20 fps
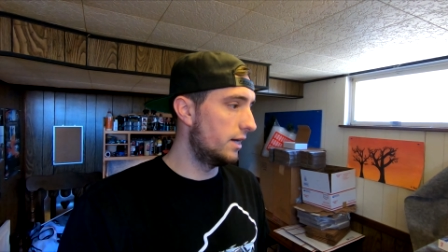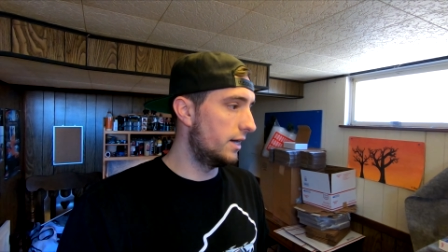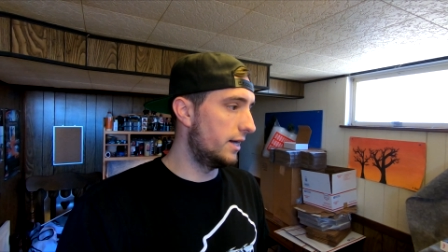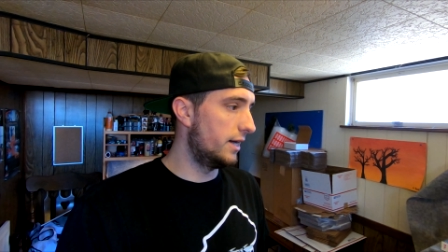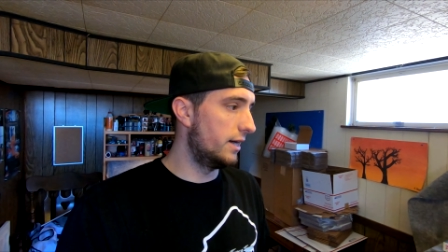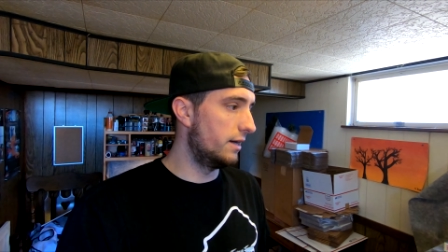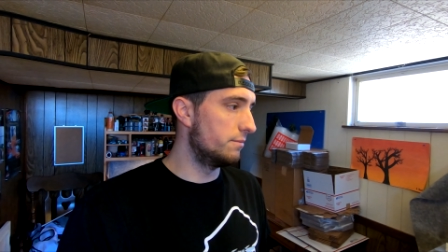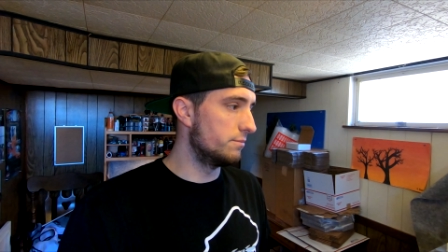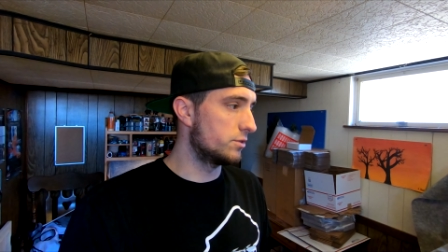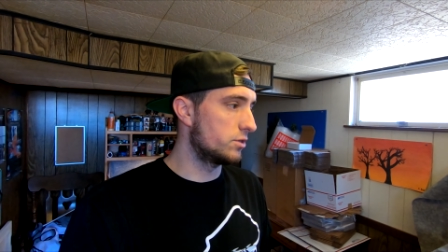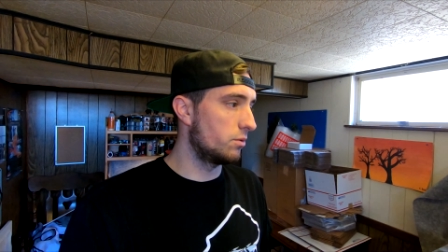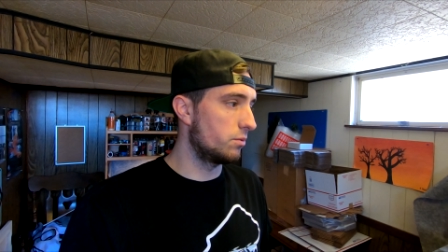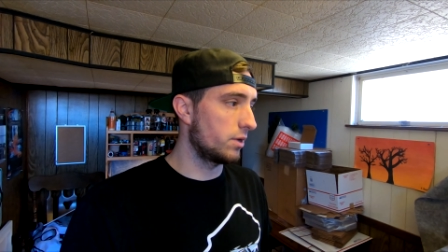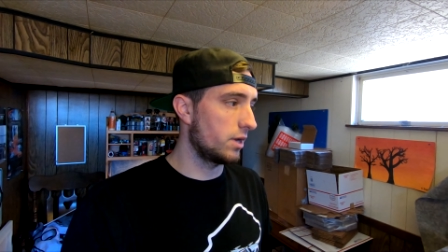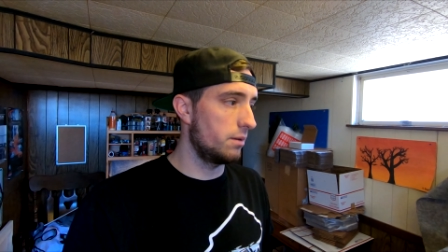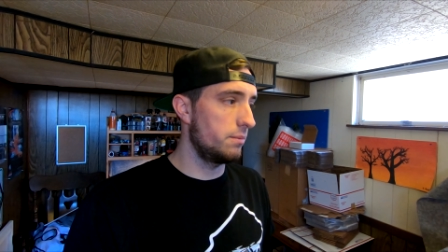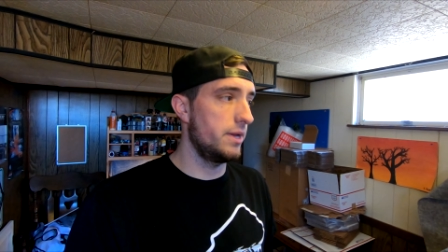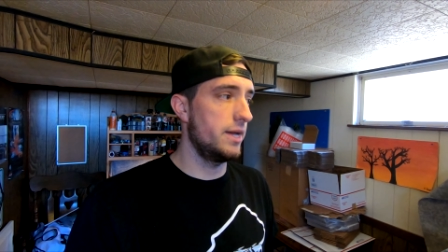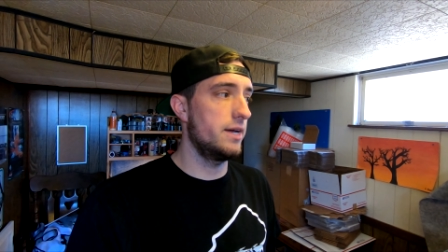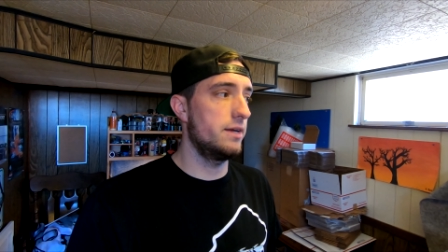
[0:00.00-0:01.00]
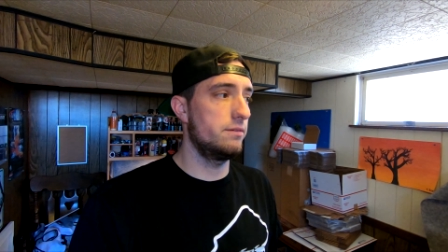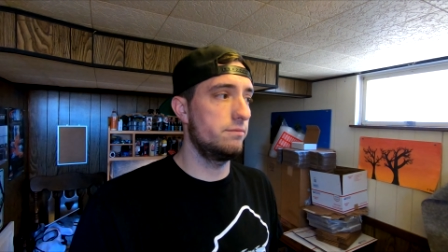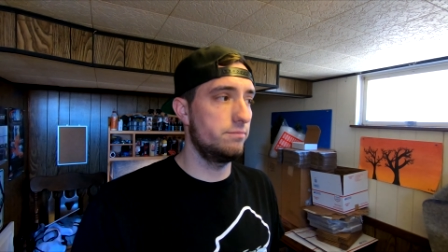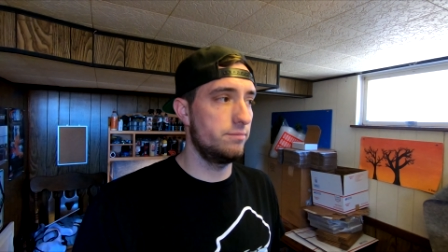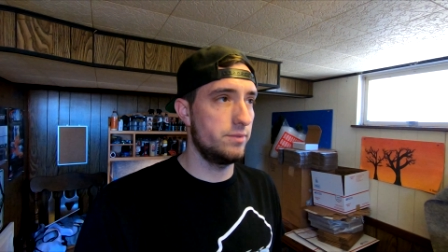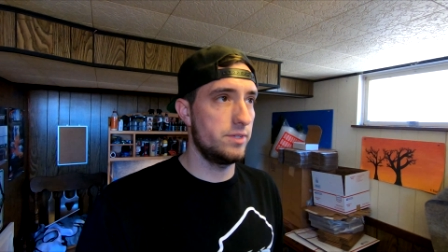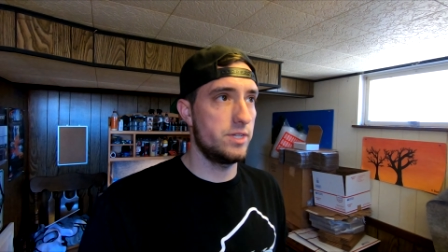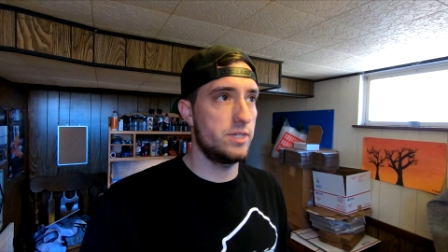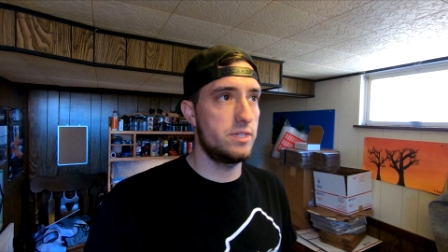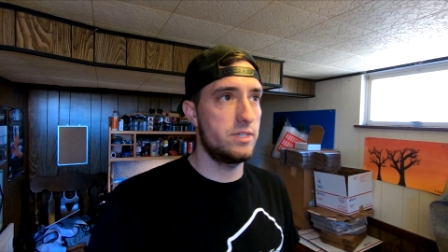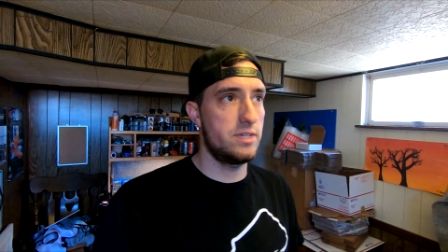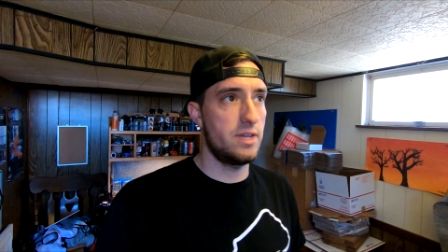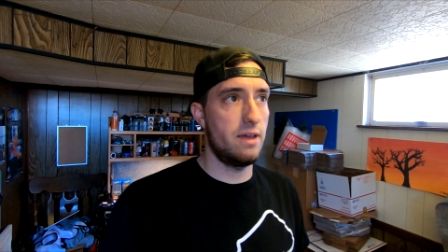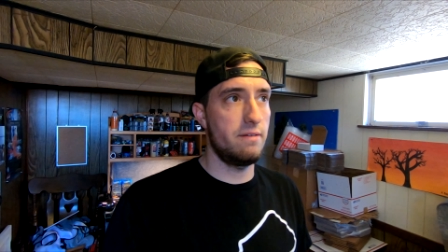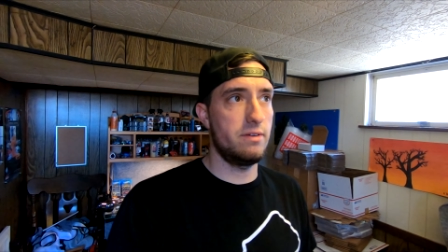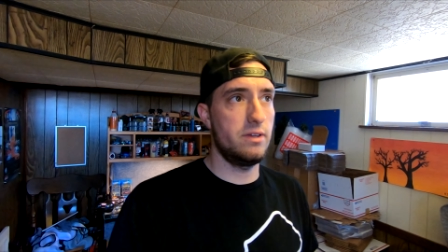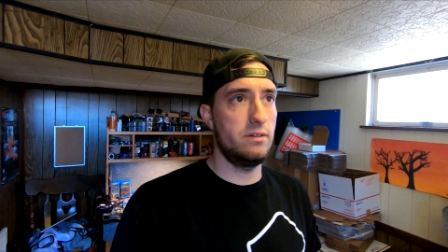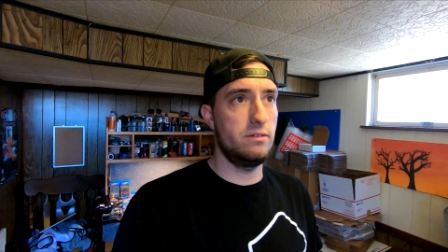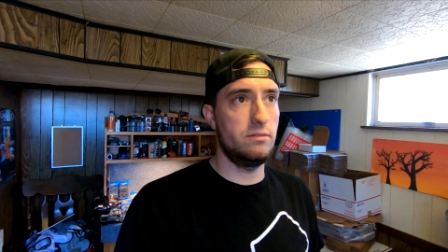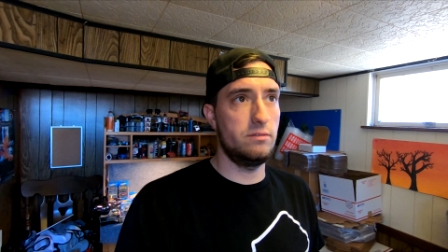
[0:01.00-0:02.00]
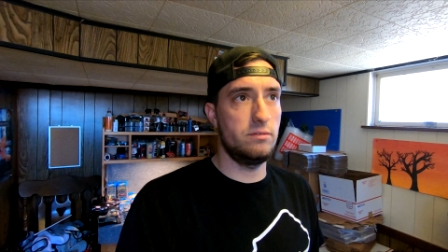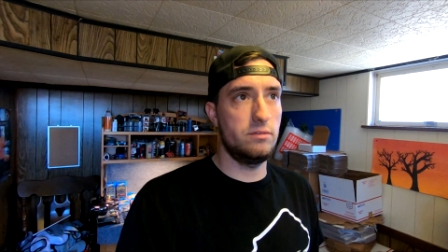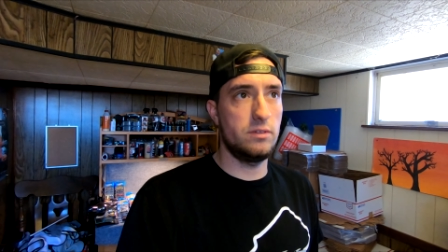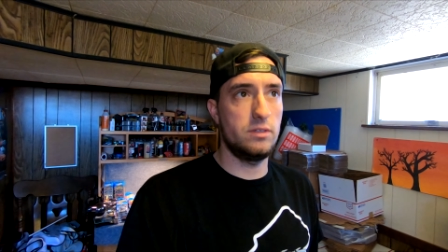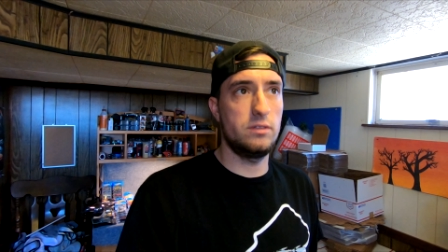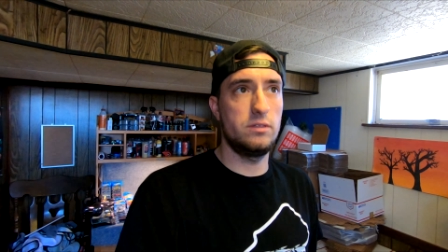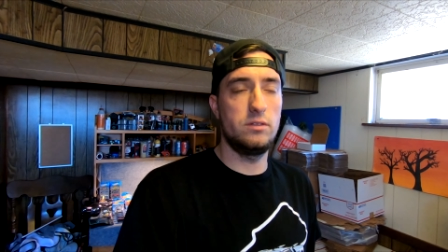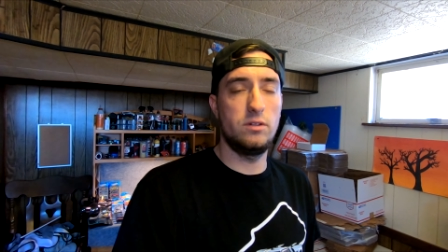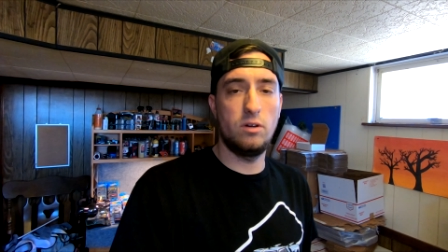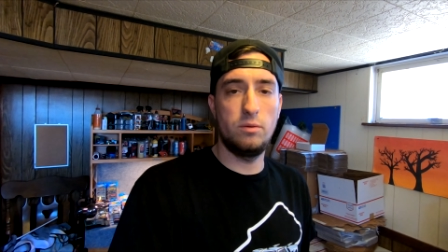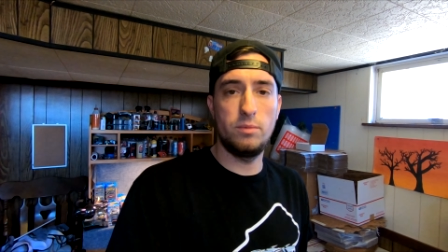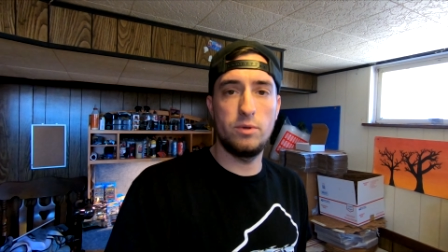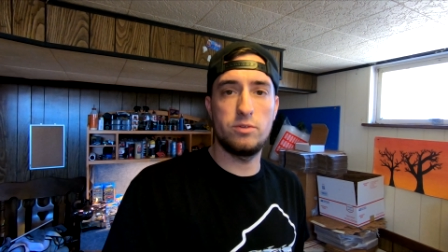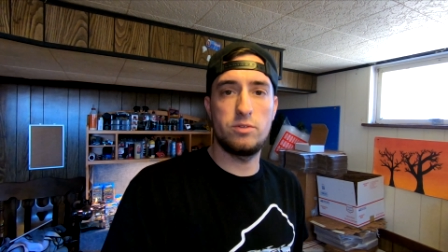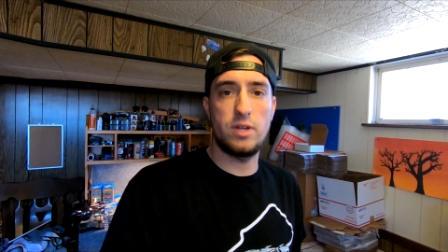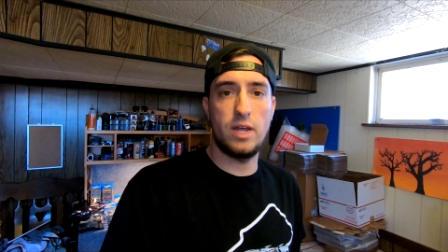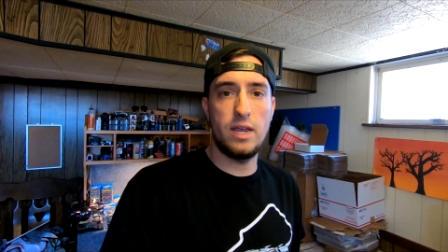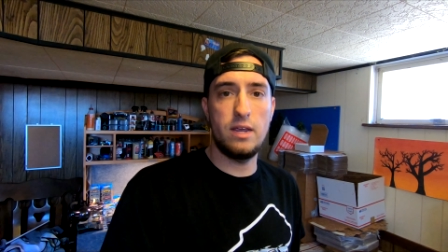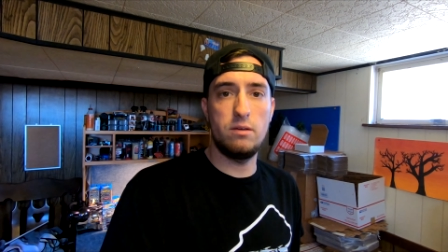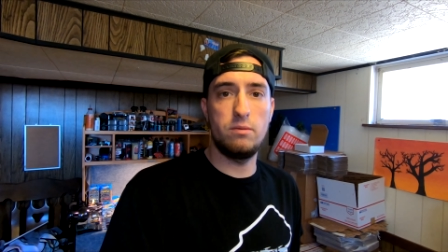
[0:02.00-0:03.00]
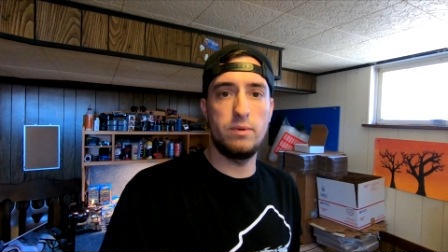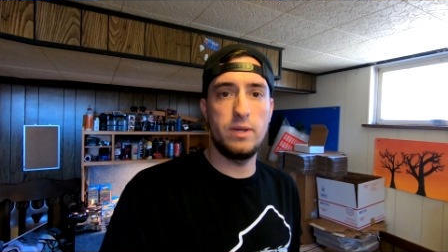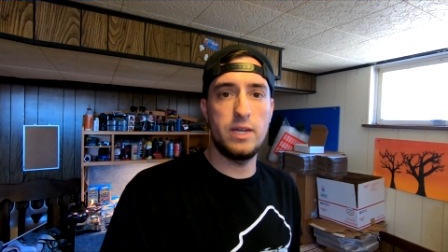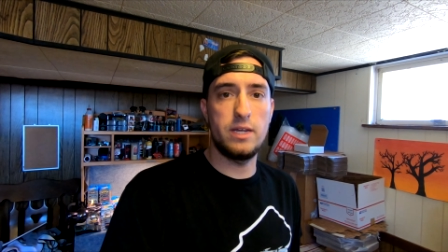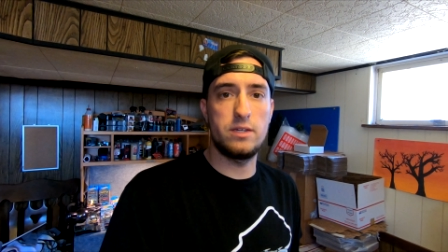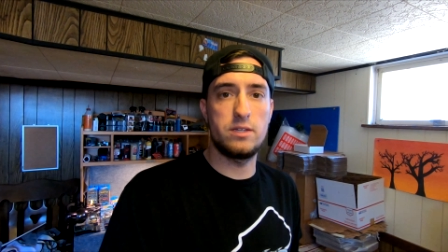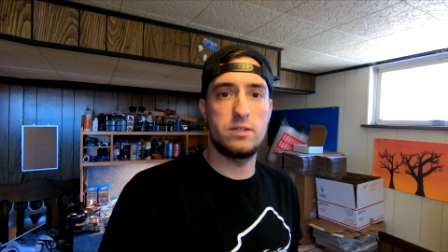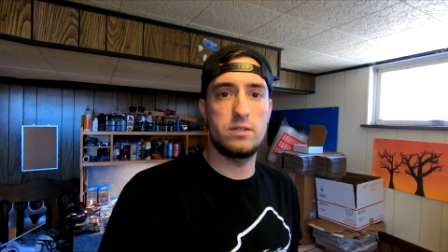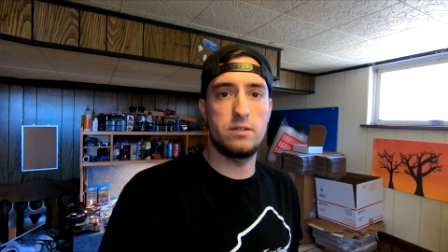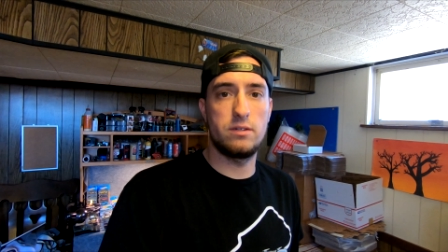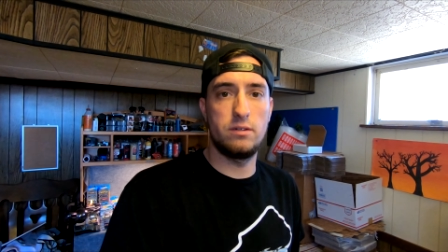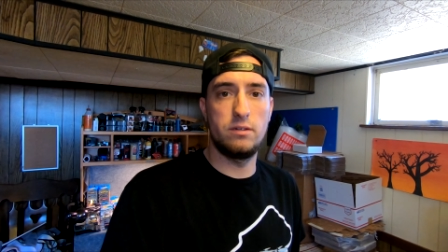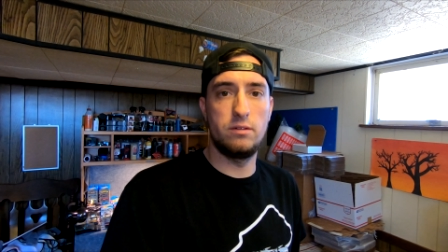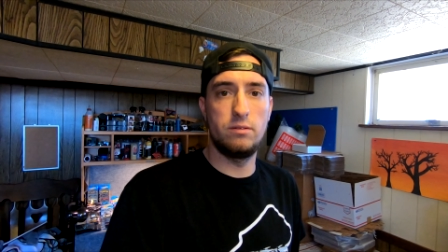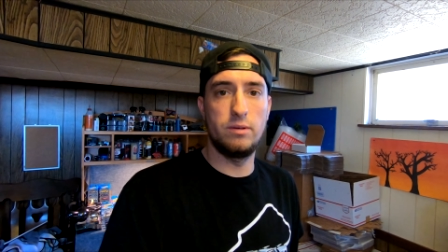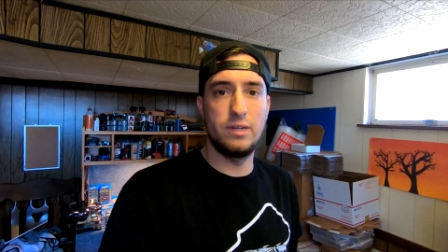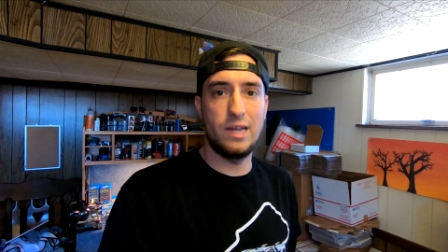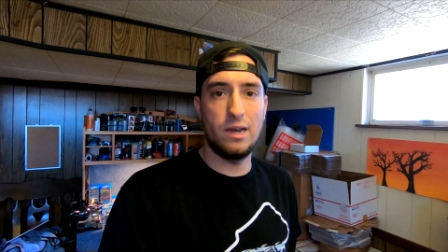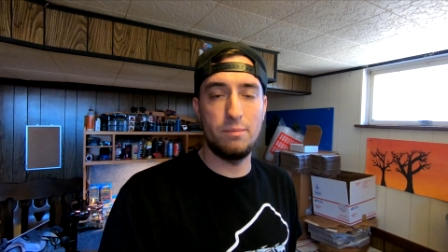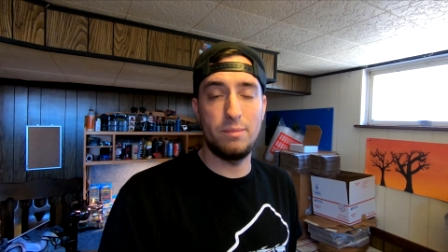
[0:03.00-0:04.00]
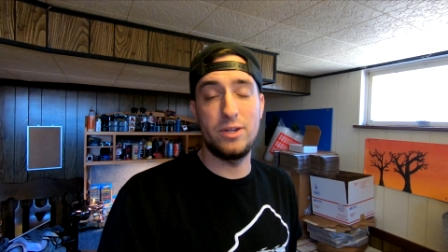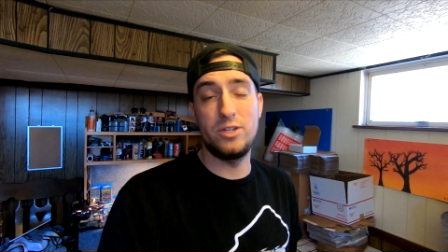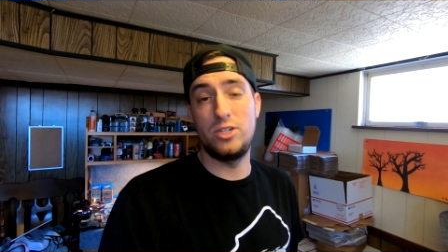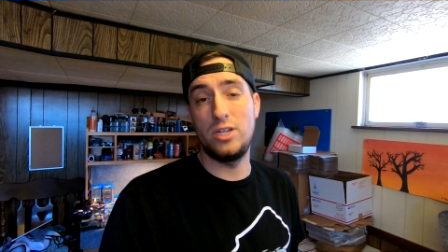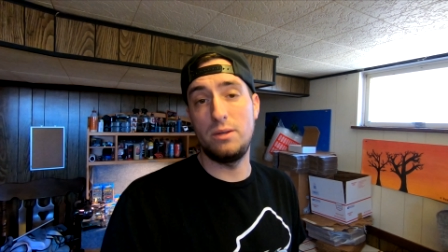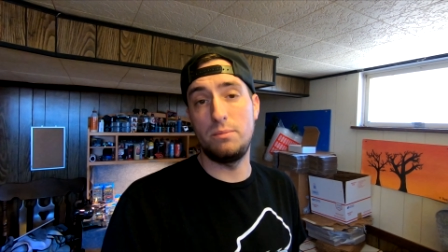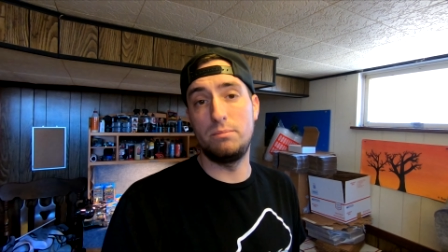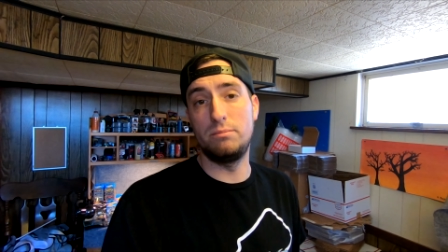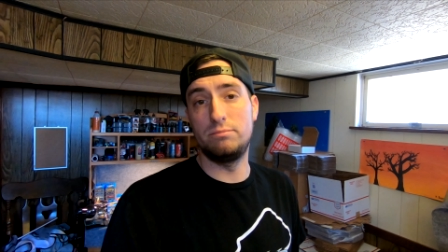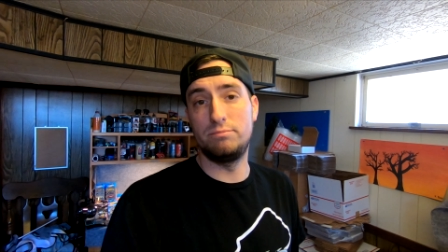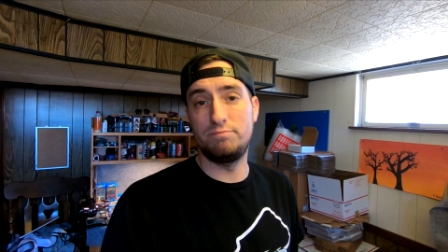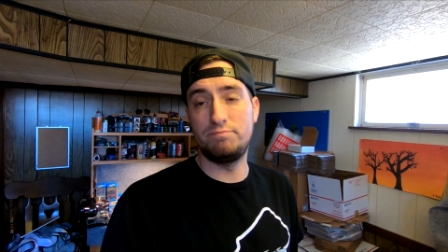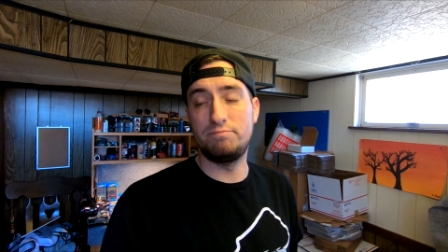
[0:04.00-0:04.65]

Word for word: Um, so we're gonna be on seven, almost eight weeks without my Jeep,